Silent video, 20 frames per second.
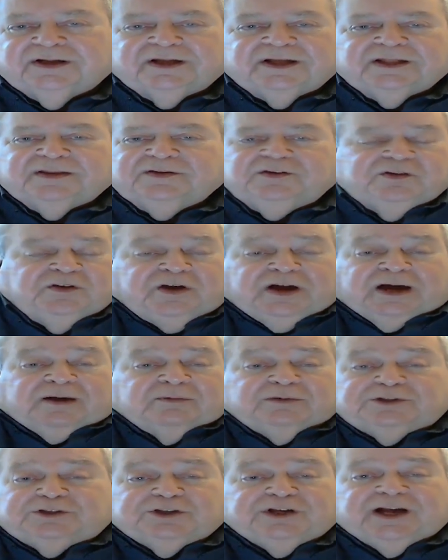And you
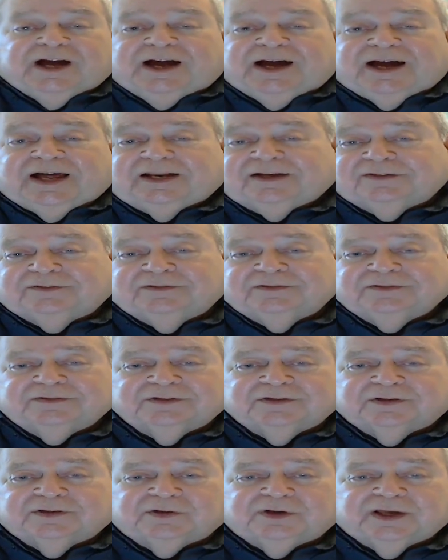got what you got,
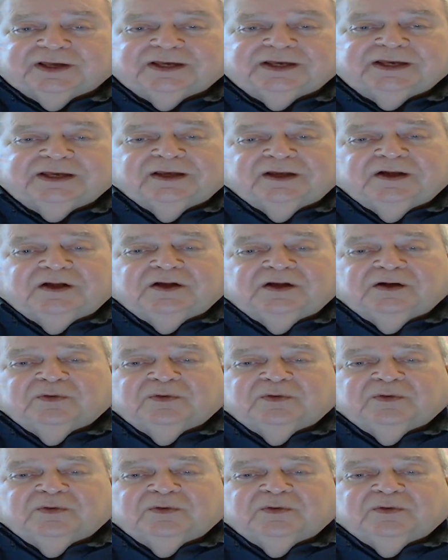okay?